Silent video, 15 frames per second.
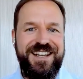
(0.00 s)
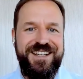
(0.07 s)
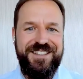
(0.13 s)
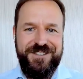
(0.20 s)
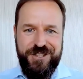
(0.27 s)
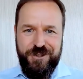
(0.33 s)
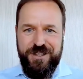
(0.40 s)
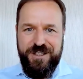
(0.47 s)

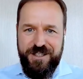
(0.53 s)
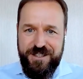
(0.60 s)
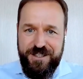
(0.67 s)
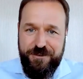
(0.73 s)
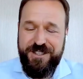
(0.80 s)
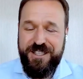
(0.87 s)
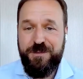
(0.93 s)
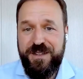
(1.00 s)
So
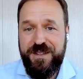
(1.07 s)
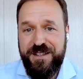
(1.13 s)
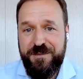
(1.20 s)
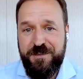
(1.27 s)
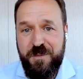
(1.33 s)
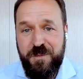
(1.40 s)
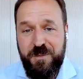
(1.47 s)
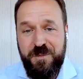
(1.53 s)

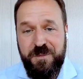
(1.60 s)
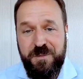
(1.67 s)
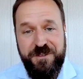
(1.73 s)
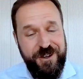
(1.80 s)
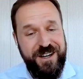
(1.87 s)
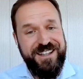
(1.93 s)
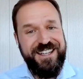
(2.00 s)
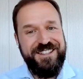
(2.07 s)
Arindam,
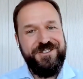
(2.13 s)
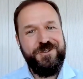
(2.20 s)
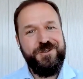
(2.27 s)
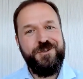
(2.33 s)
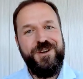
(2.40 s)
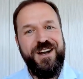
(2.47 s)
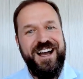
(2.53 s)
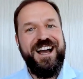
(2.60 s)
before I get
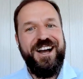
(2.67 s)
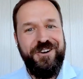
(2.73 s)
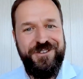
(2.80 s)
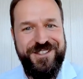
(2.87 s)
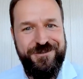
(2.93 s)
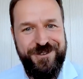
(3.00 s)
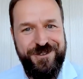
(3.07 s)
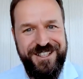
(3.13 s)
to how
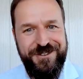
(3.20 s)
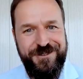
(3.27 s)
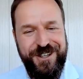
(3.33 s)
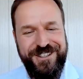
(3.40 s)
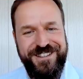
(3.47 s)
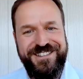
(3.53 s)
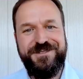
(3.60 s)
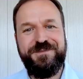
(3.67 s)
this really
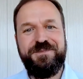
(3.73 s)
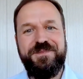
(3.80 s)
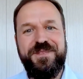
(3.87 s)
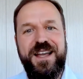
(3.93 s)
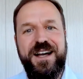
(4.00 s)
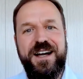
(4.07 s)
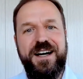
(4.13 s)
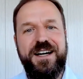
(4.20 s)
works,
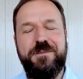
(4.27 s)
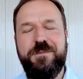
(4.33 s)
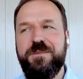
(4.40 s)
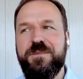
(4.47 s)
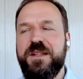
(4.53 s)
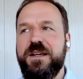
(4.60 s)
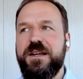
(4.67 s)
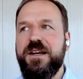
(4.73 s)

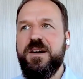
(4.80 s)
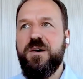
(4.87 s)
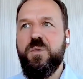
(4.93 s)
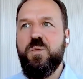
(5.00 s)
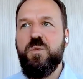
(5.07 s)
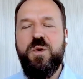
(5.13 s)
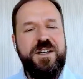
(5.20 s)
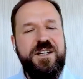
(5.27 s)

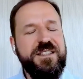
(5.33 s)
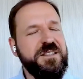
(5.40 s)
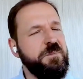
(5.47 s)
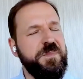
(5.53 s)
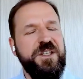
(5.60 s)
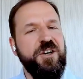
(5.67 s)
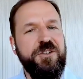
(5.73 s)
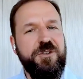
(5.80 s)
what does
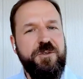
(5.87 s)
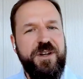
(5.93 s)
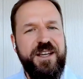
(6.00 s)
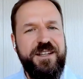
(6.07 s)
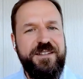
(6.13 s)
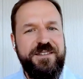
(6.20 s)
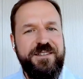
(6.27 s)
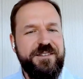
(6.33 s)
beyond
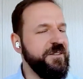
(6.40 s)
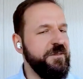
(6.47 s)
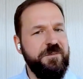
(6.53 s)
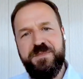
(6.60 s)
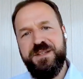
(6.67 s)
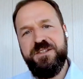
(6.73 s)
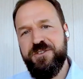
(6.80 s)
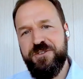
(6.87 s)
great
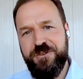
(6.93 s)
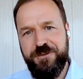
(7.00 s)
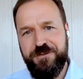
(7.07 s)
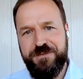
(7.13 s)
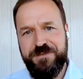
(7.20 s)
mean to you?